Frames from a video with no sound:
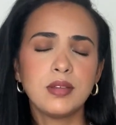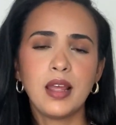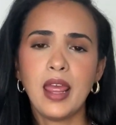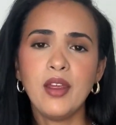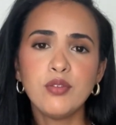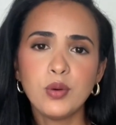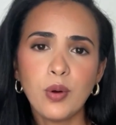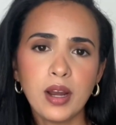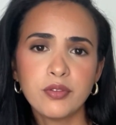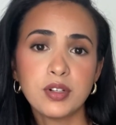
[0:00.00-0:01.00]

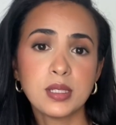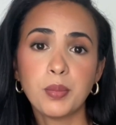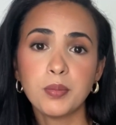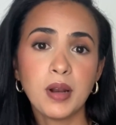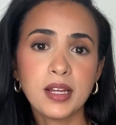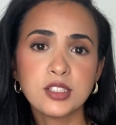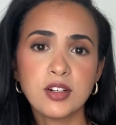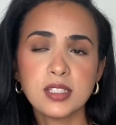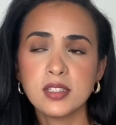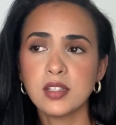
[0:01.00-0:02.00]
everywhere. For example, black
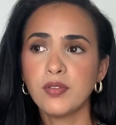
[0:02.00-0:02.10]
dresses, if